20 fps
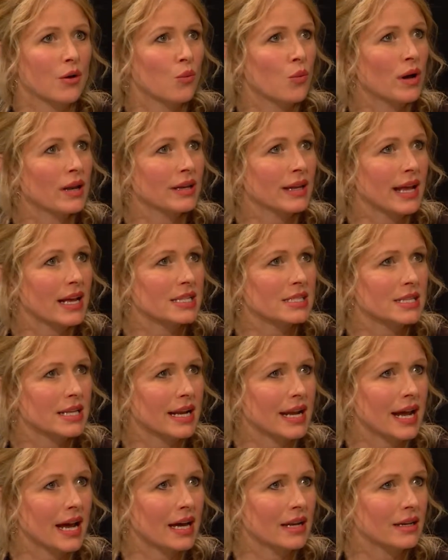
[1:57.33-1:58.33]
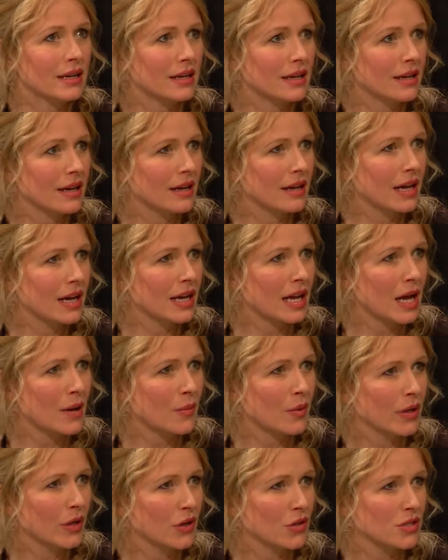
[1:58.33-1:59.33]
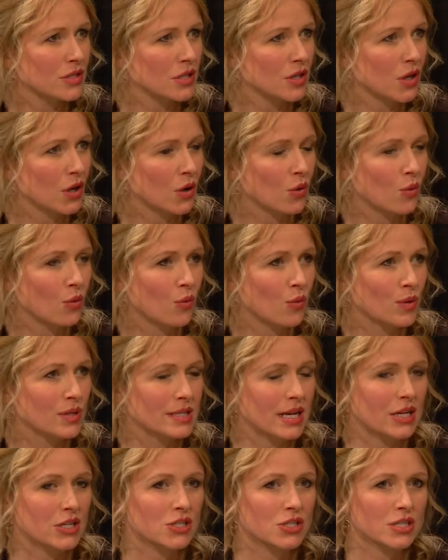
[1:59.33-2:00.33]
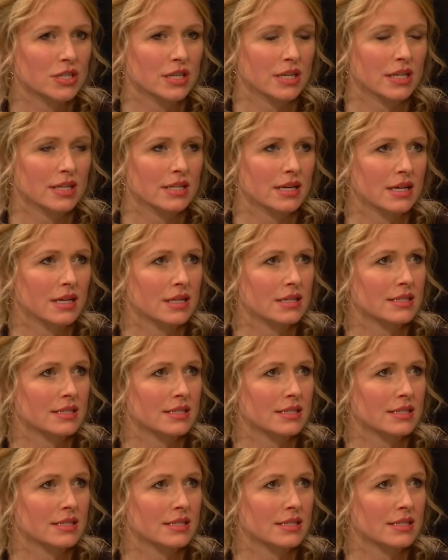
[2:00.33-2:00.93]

one guest that I had a couple of years ago was actually a